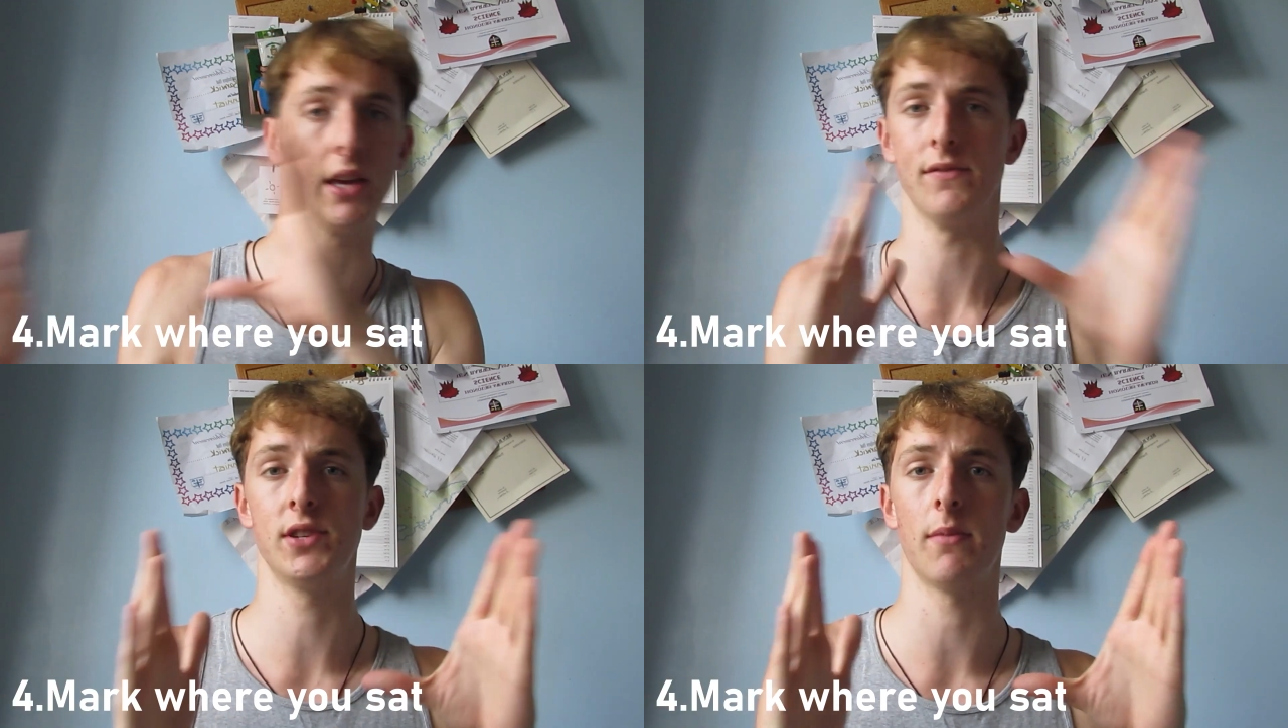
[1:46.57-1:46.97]

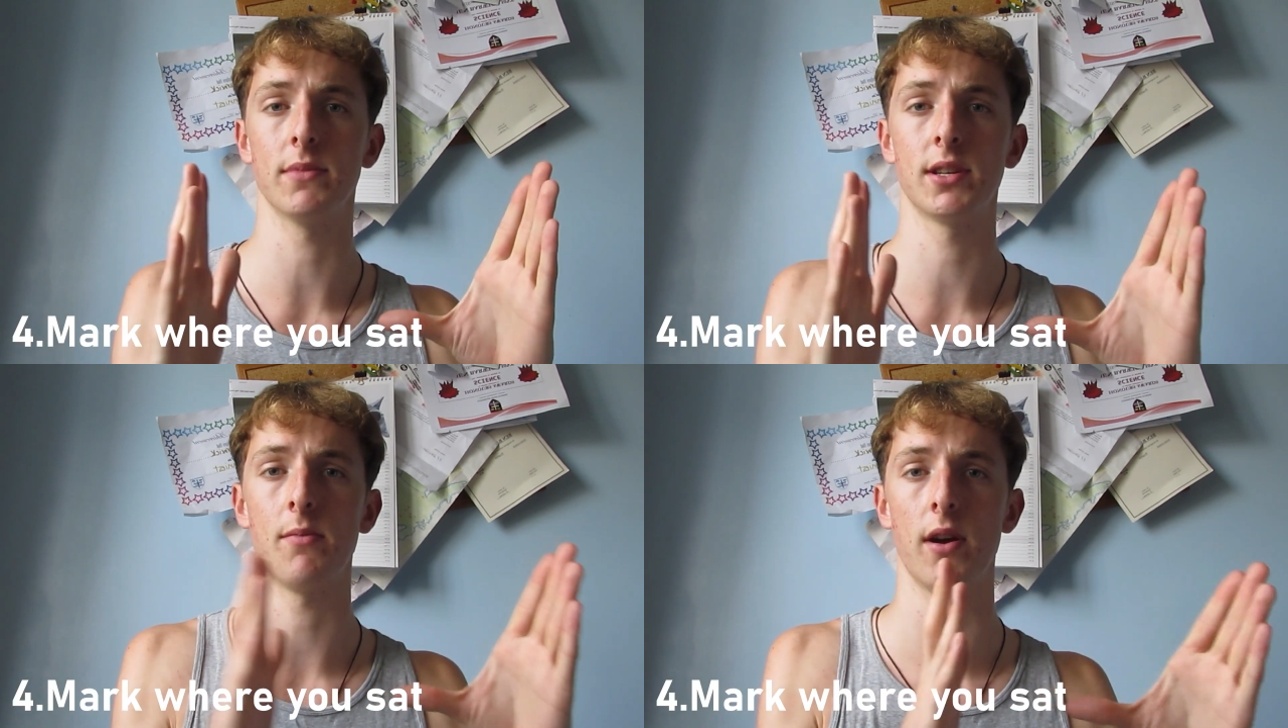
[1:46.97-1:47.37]
you jumped
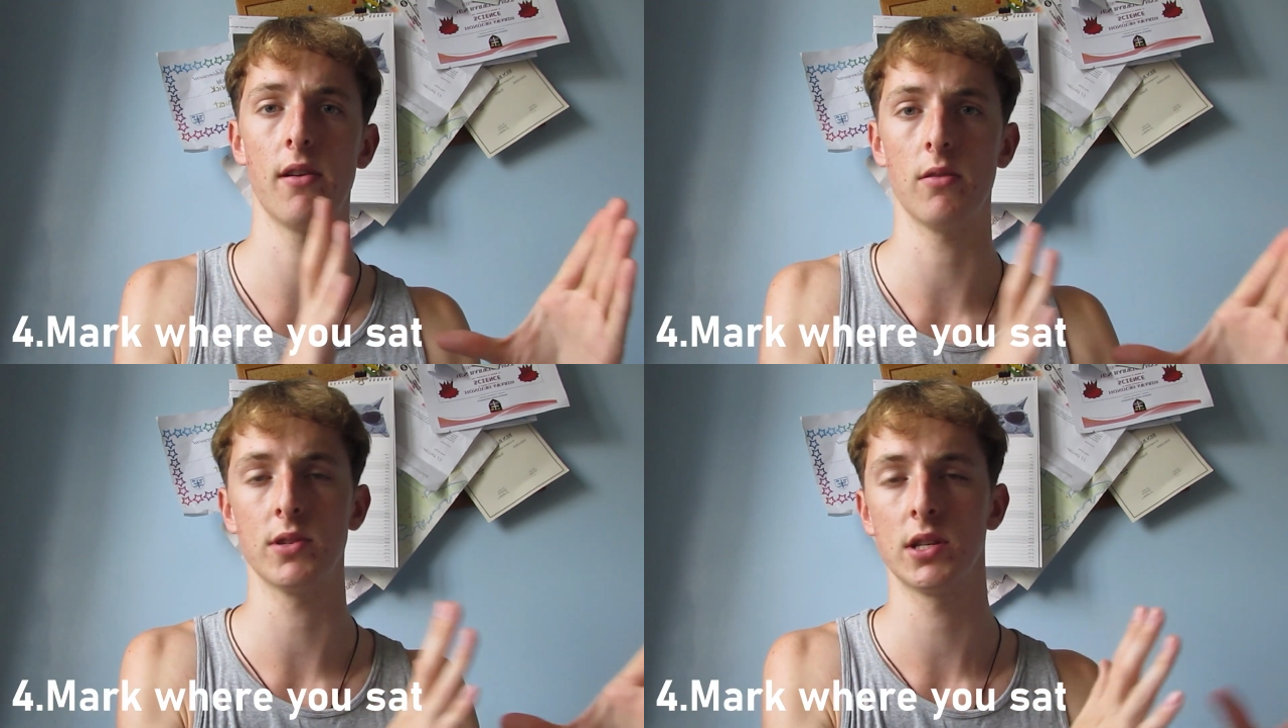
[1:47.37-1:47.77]
somewhere
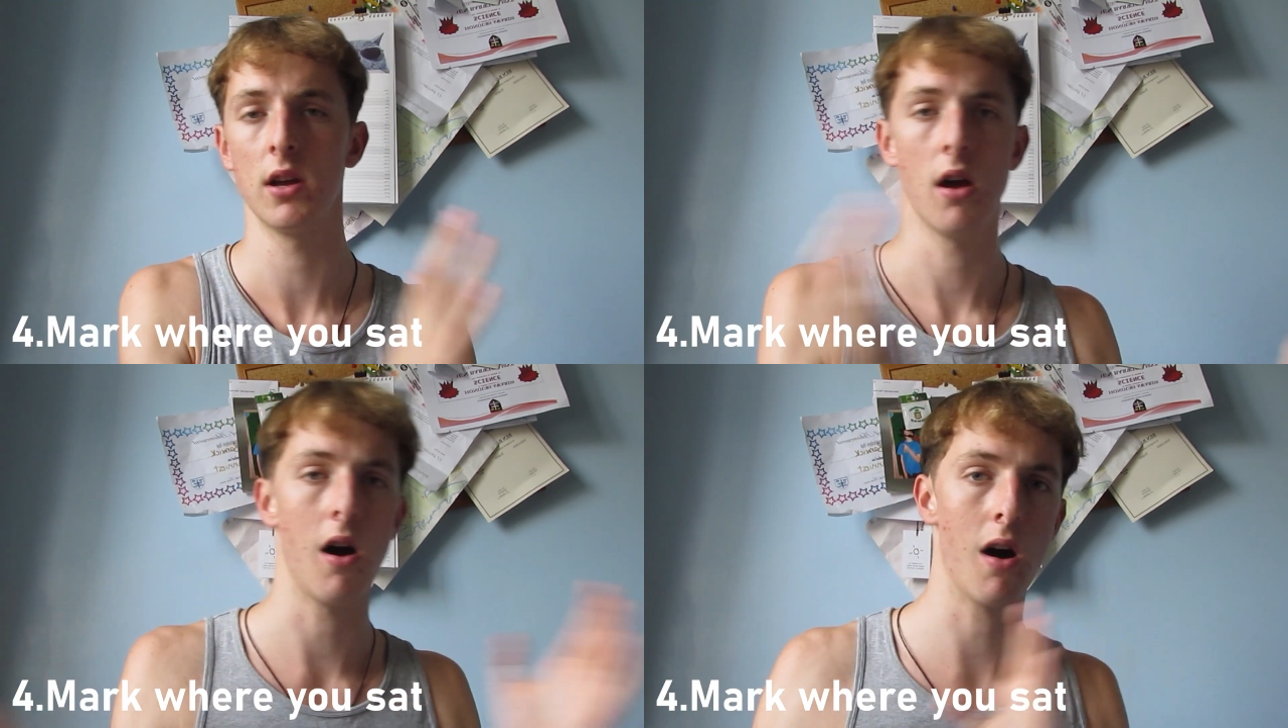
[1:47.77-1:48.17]
else
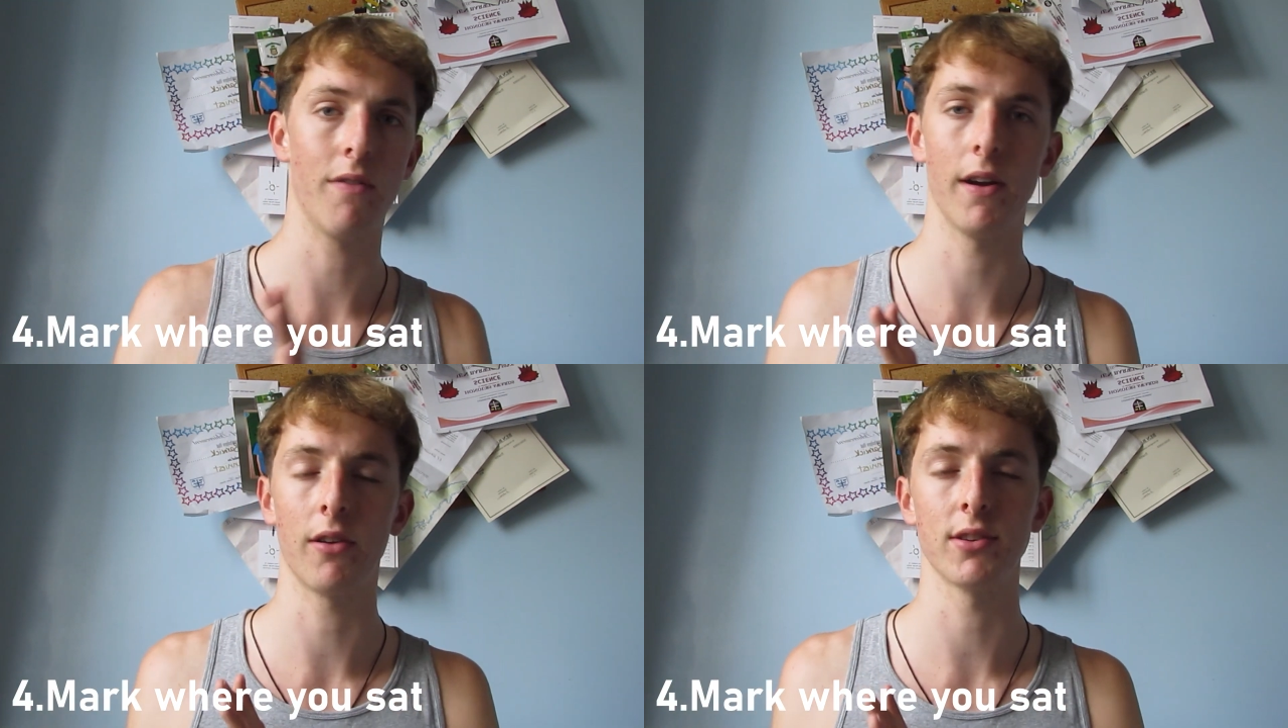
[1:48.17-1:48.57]

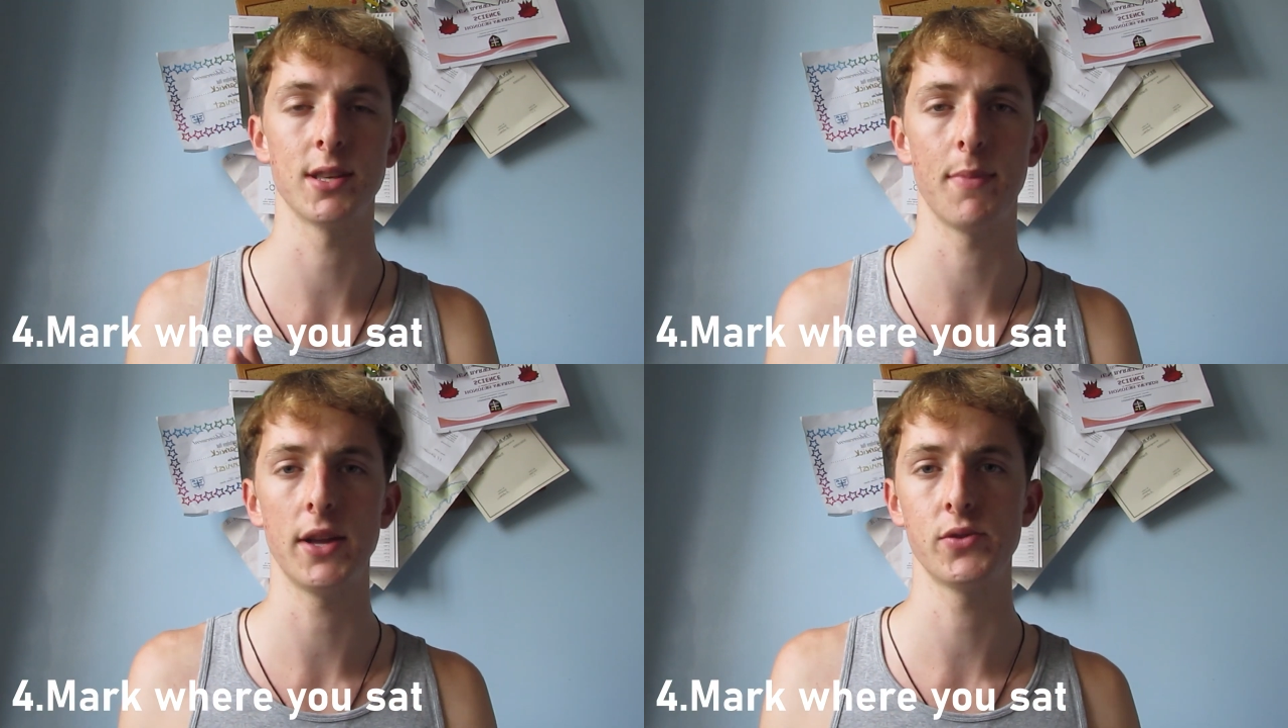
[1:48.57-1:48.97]
halfway across
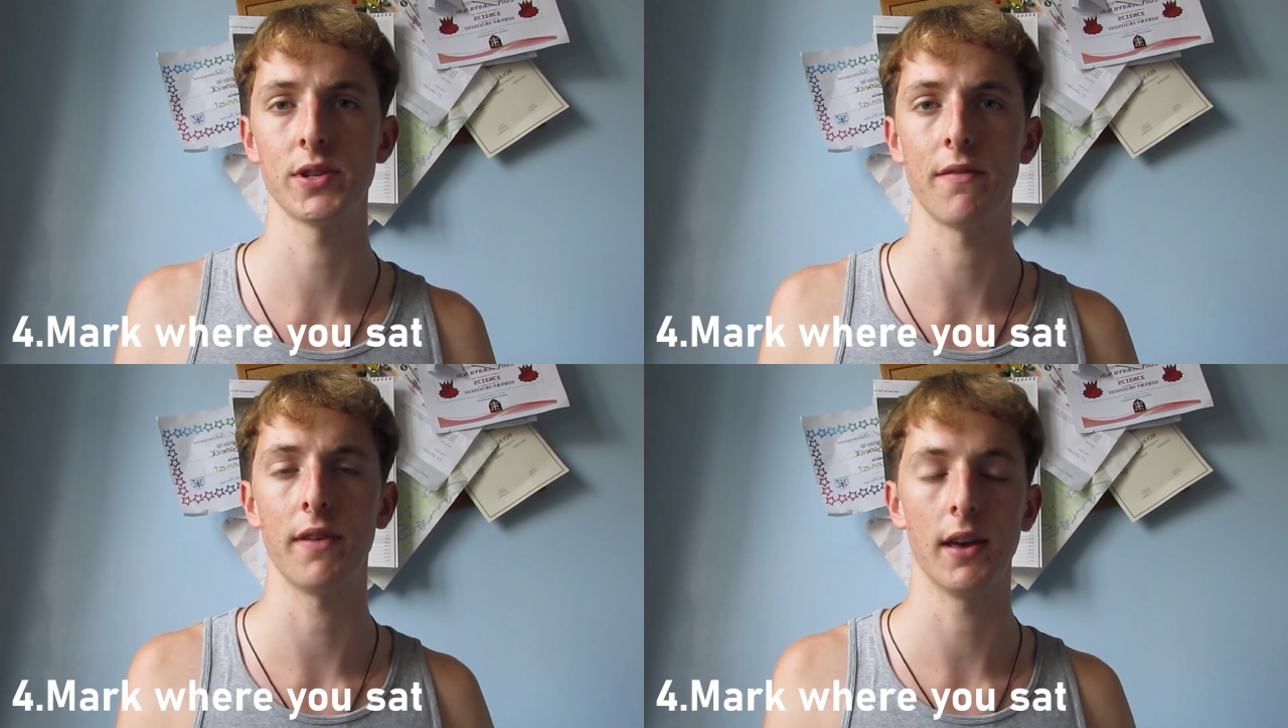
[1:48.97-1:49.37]
the bench or
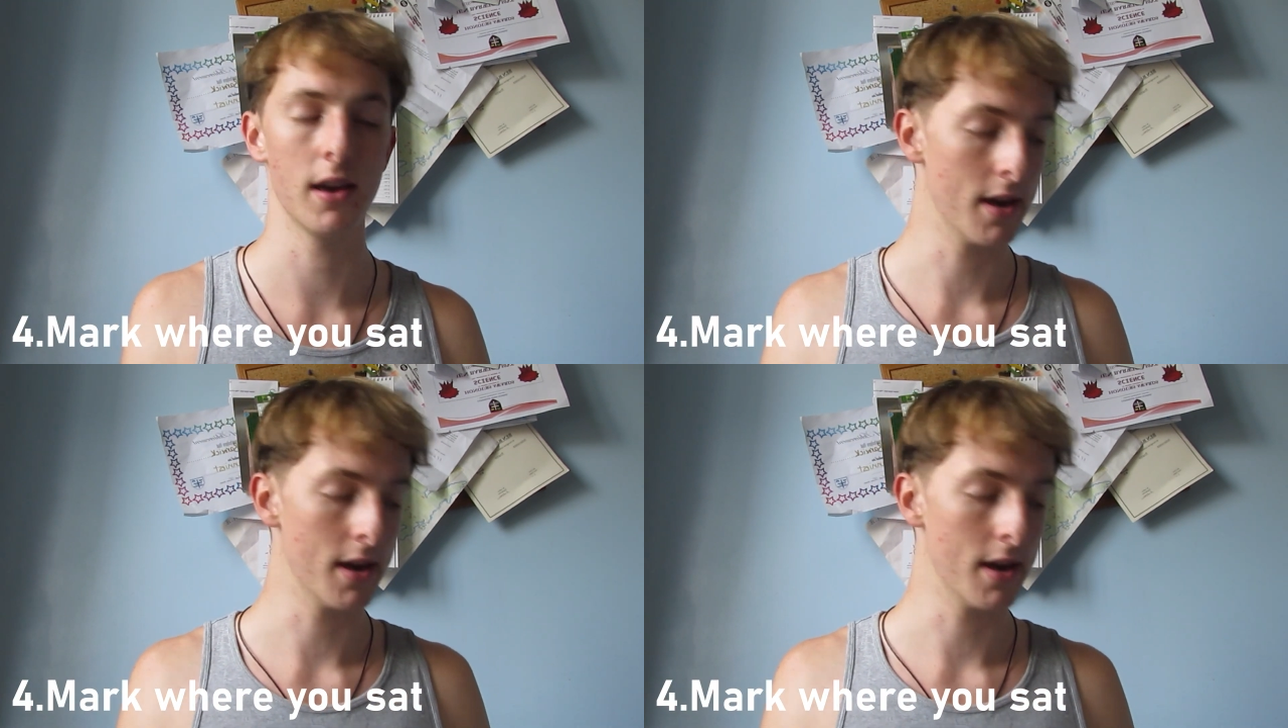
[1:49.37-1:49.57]
something.